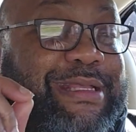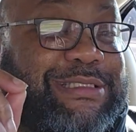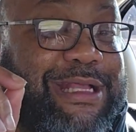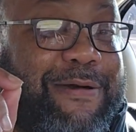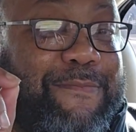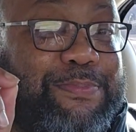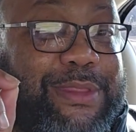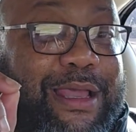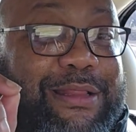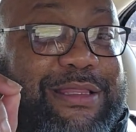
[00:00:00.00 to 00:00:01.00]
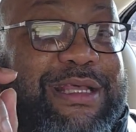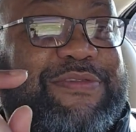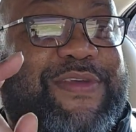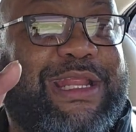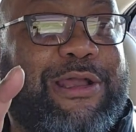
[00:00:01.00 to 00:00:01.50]
you something. This
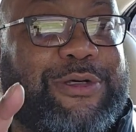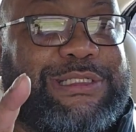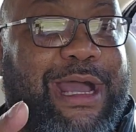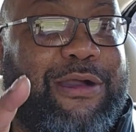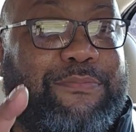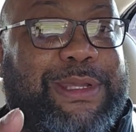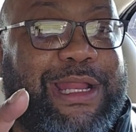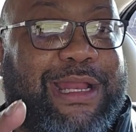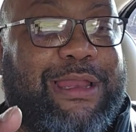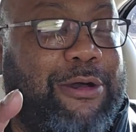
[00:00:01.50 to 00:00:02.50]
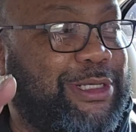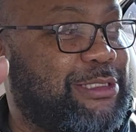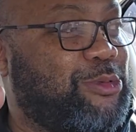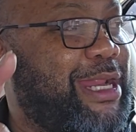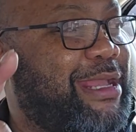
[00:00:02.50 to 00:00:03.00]
video is not going to be that long.
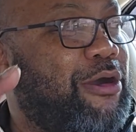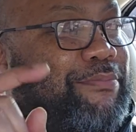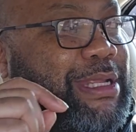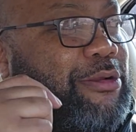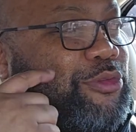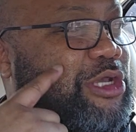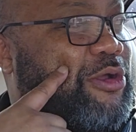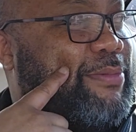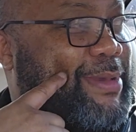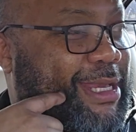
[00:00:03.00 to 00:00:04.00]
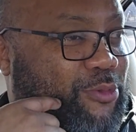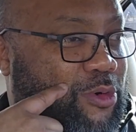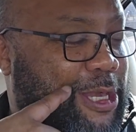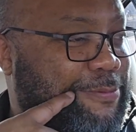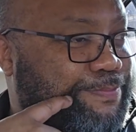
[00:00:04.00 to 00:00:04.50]
This one ain't going to be no 30-minute
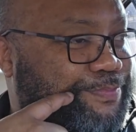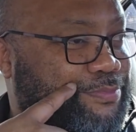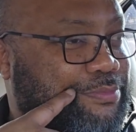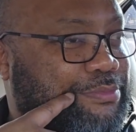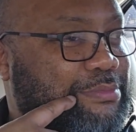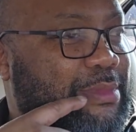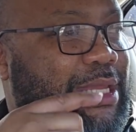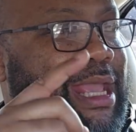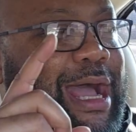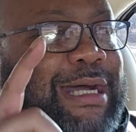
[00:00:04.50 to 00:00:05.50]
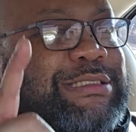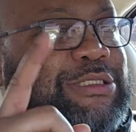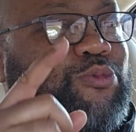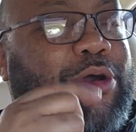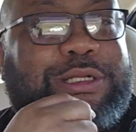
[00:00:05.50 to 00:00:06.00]
one. I
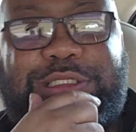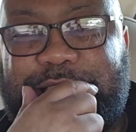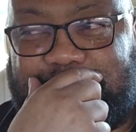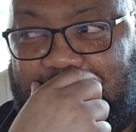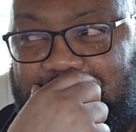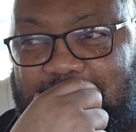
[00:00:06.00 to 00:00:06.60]
just wanted to say